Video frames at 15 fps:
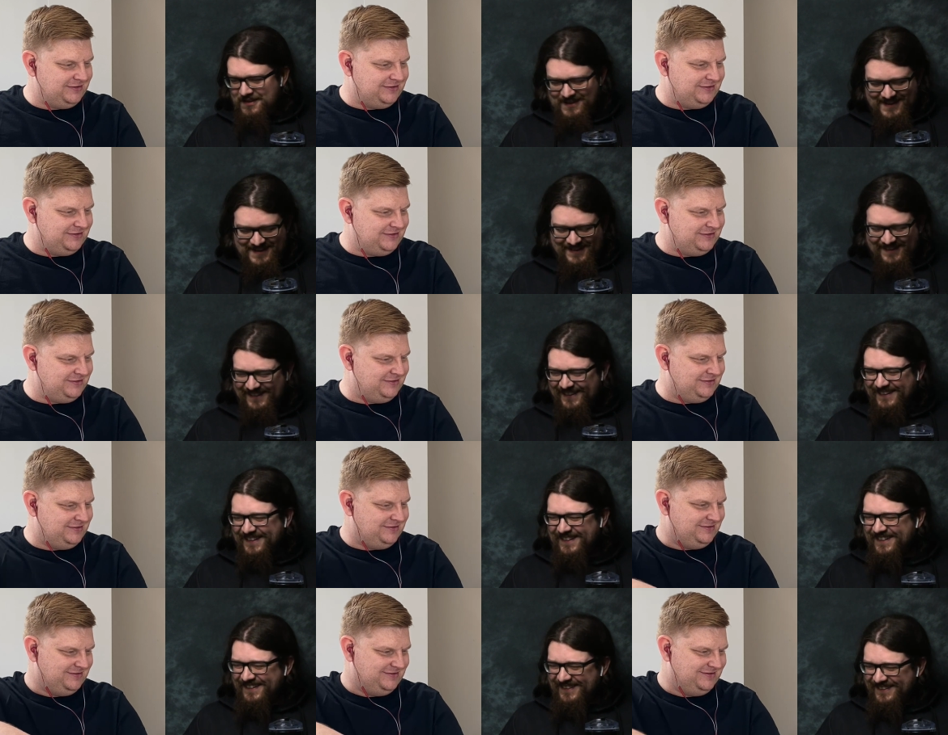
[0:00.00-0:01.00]
Speaker 1: You've
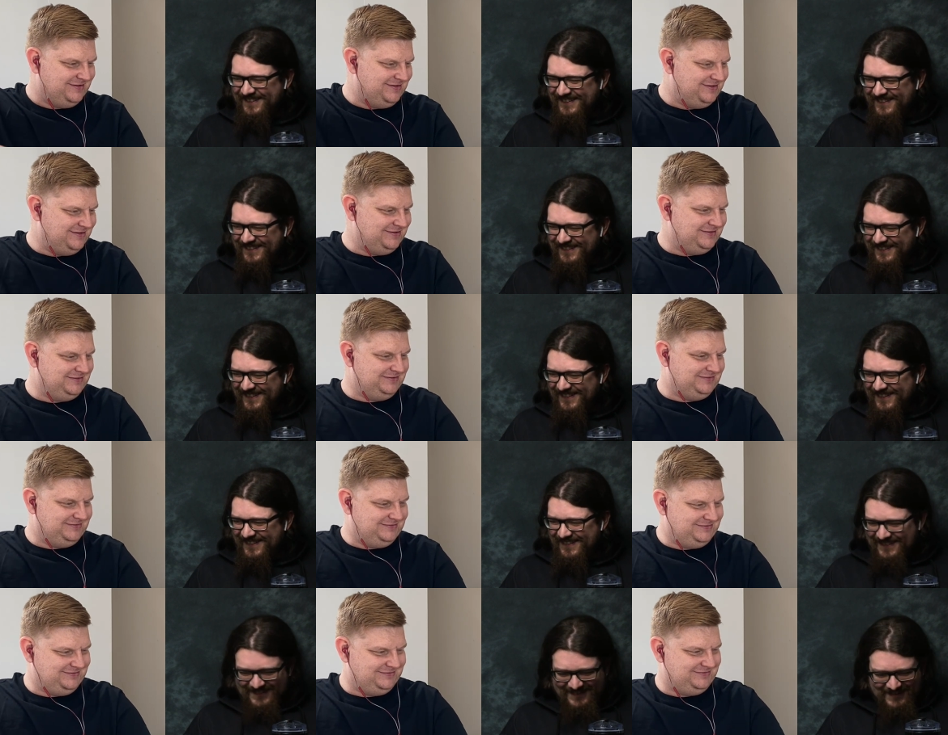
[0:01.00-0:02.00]

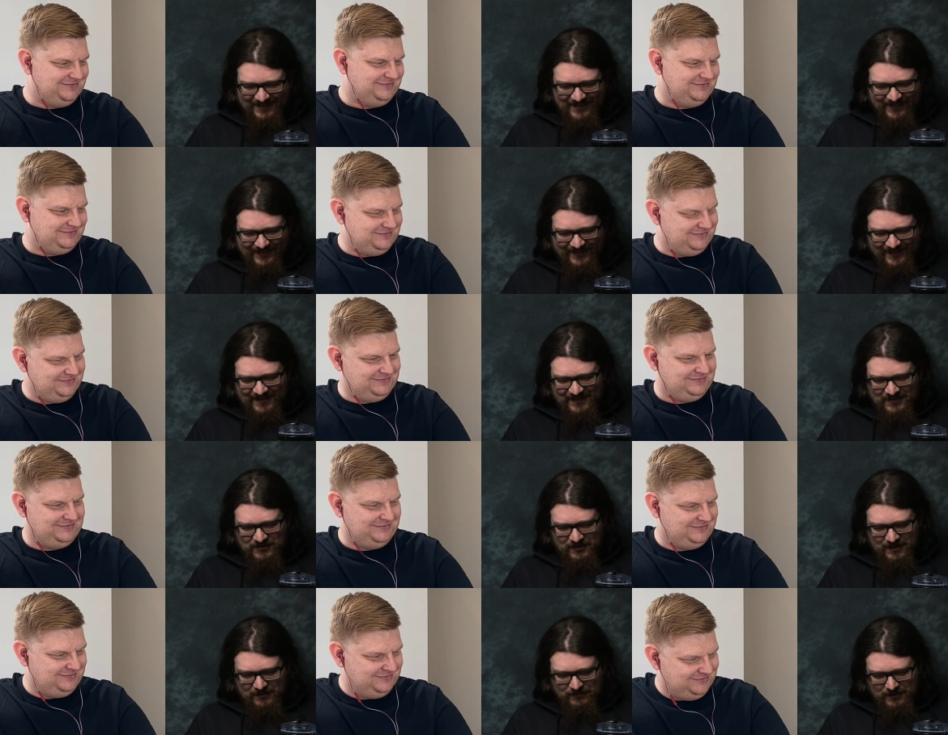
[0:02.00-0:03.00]
not seen this
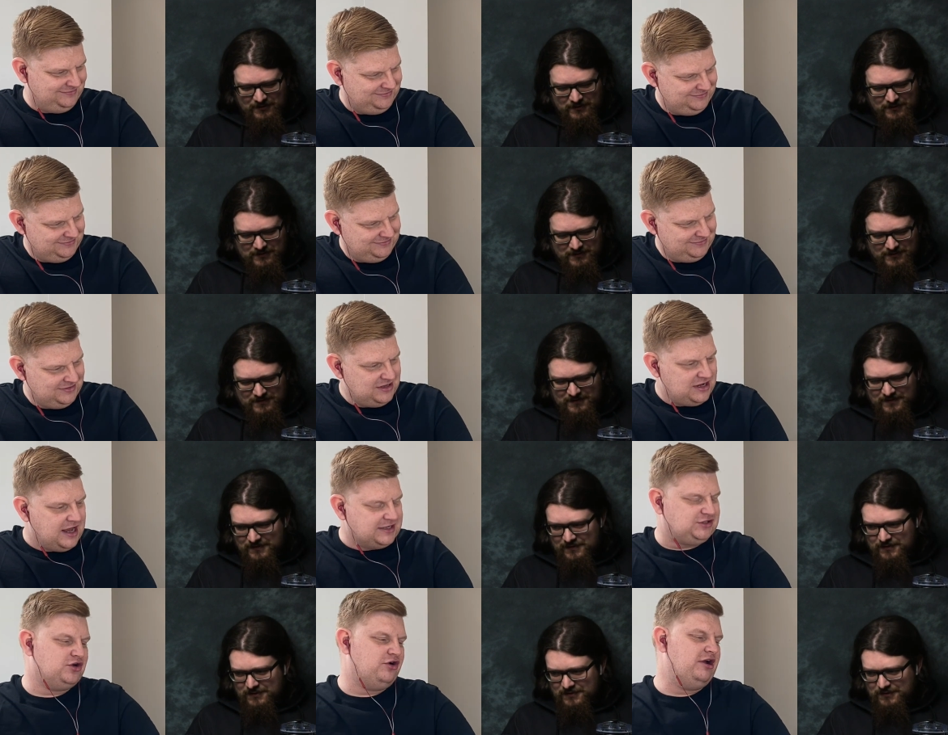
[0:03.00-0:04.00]
yet, have you?
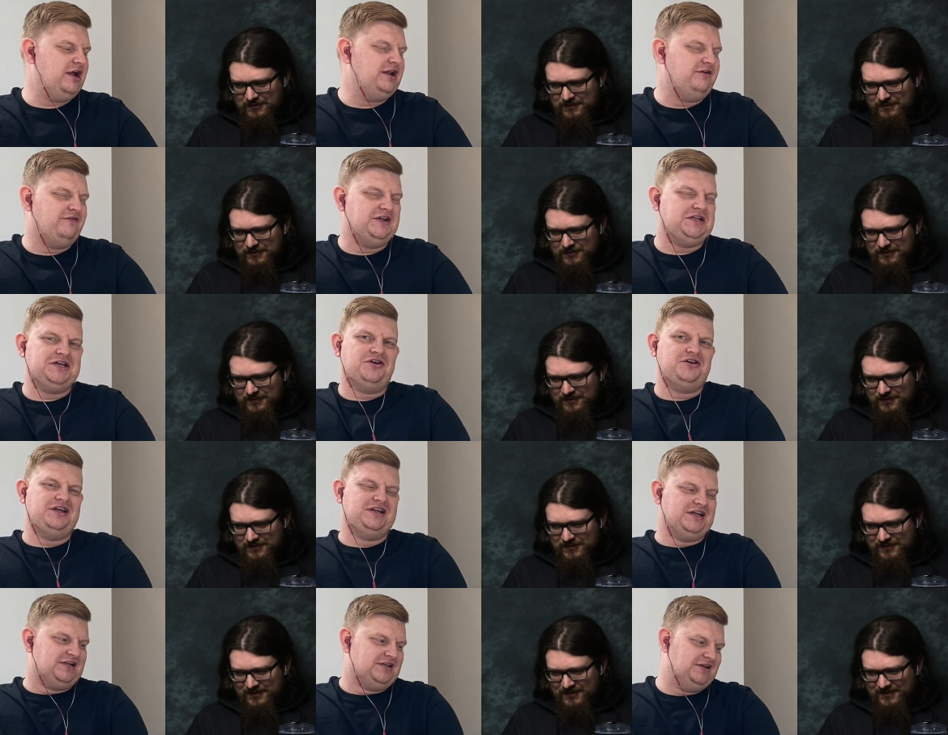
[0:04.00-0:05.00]
Speaker 2: I saw it in a video
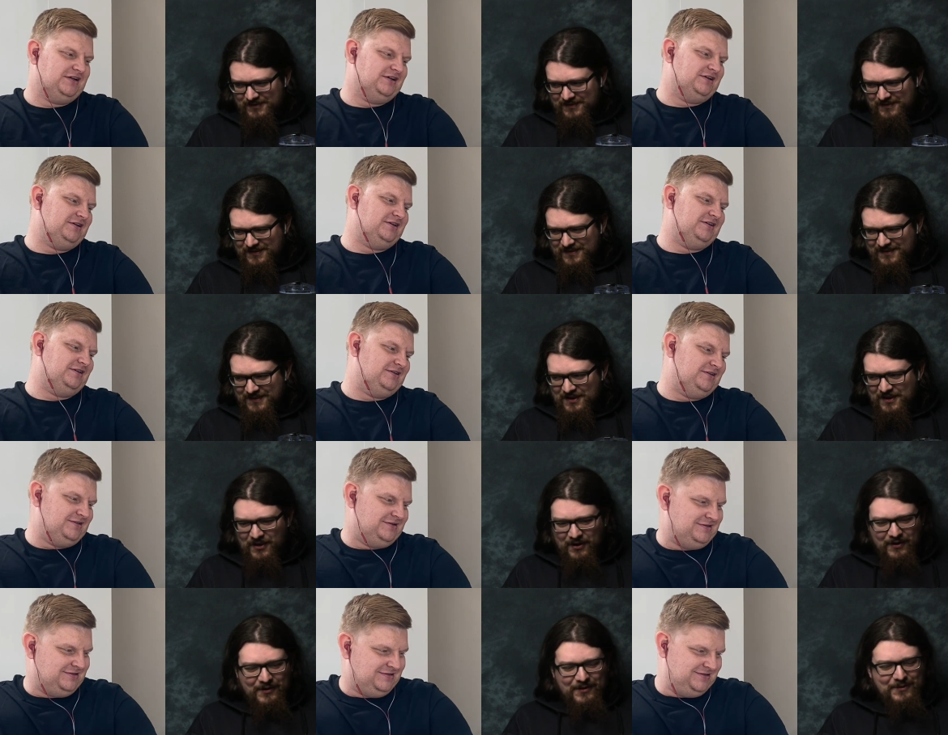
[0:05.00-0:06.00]
you did.
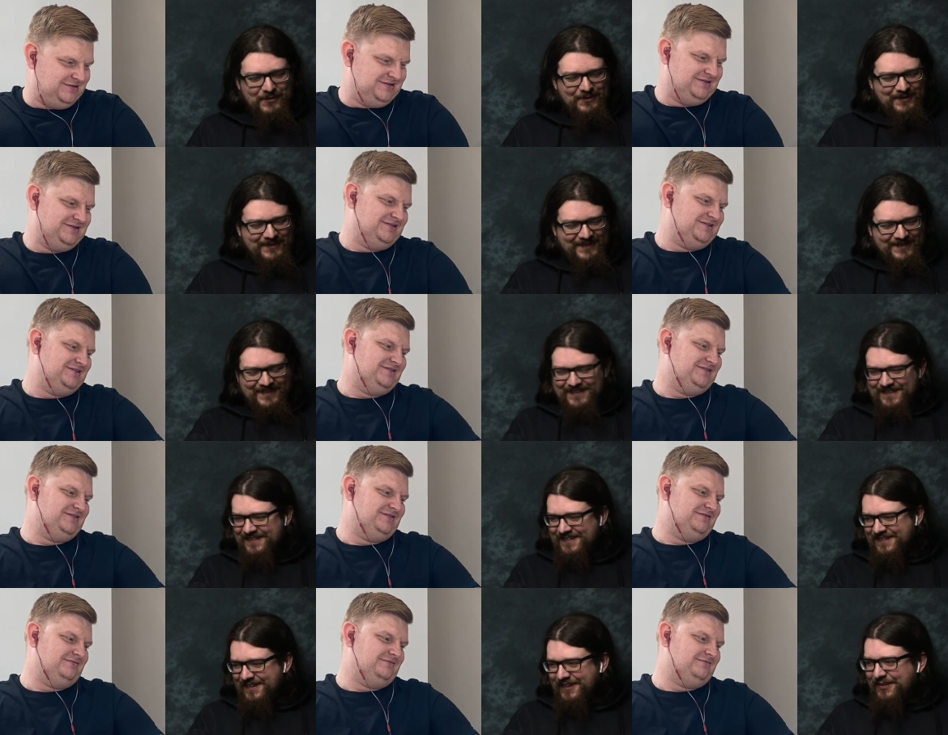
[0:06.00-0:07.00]
Speaker 1: Oh,
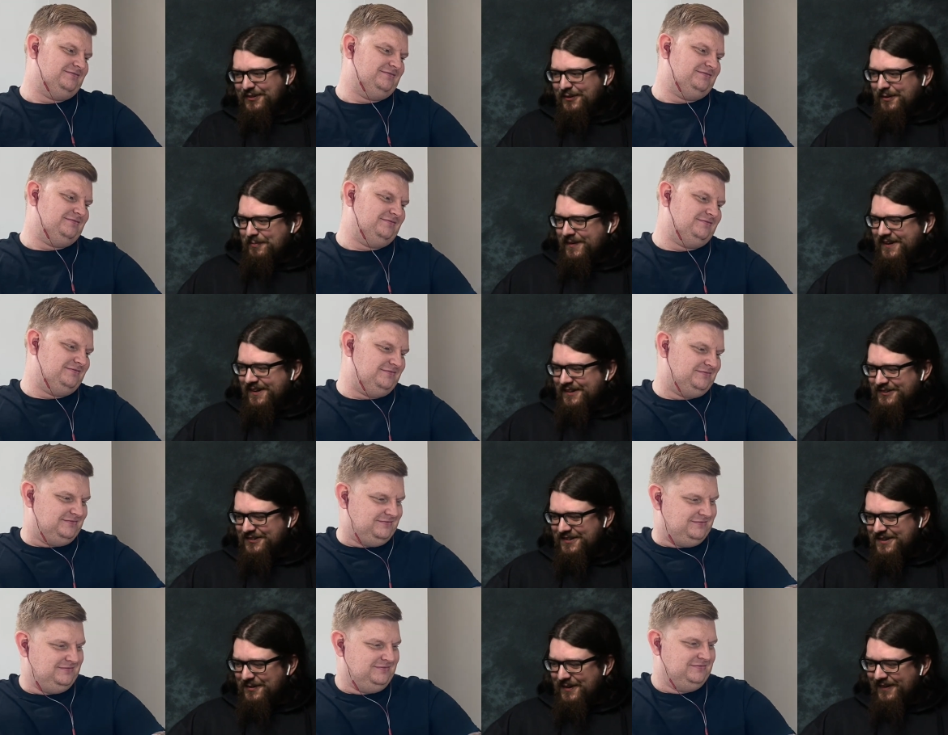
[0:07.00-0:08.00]
I thought I'd be
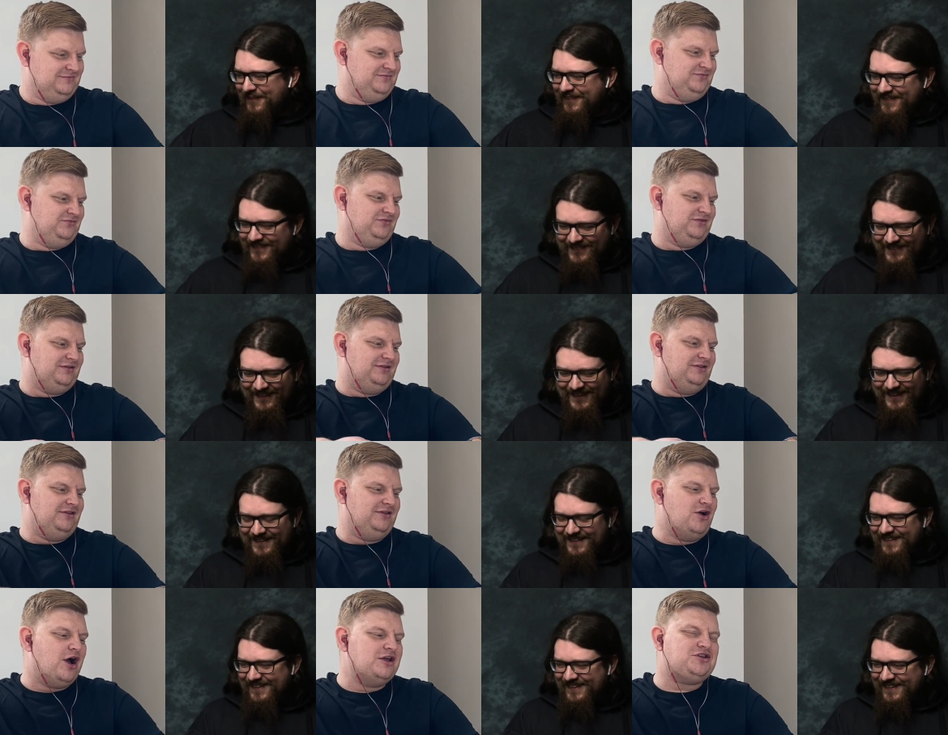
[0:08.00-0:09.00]
catching you out and saying...
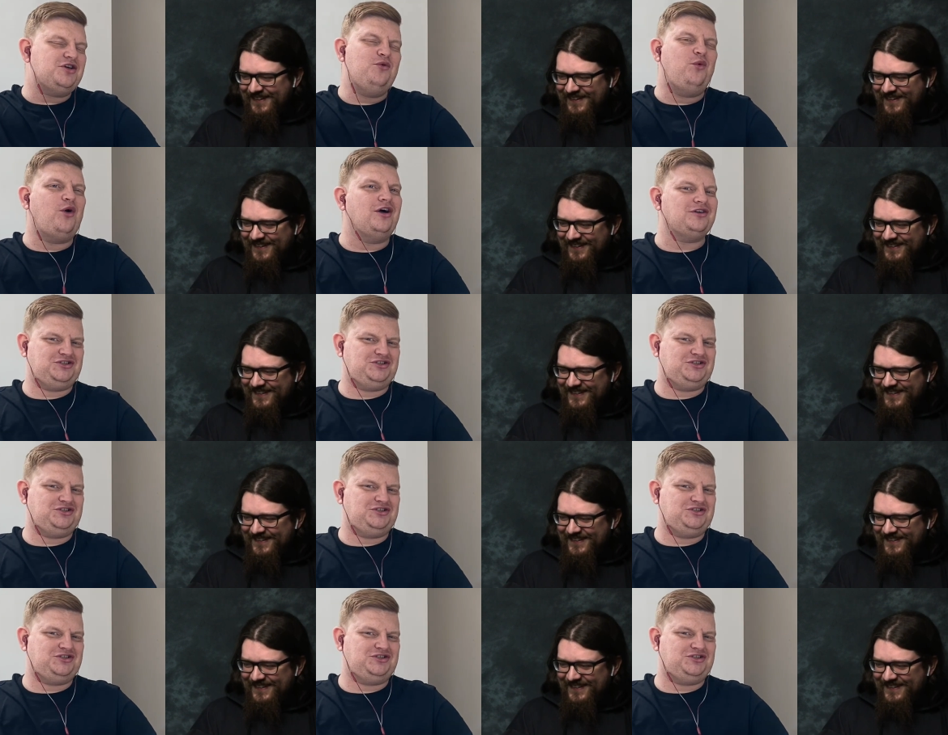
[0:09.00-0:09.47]
Speaker 2: No, I do watch